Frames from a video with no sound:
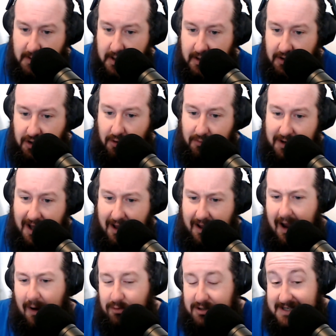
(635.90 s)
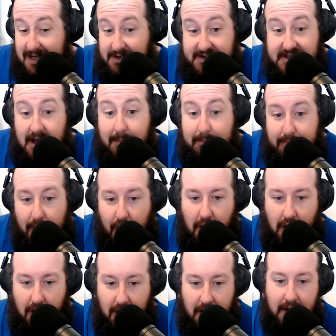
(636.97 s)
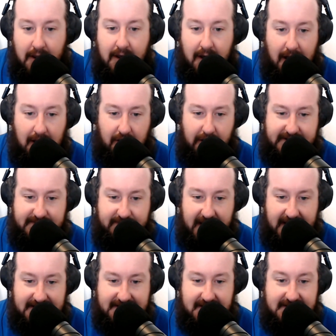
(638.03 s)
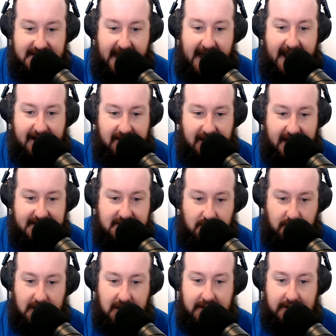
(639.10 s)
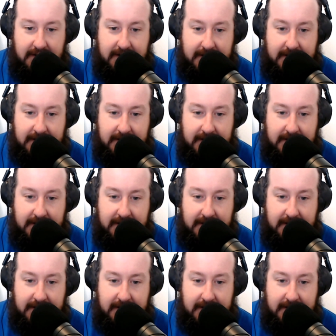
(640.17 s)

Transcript: you know, not, I would say a subpar uh, Las Vegas attack last week.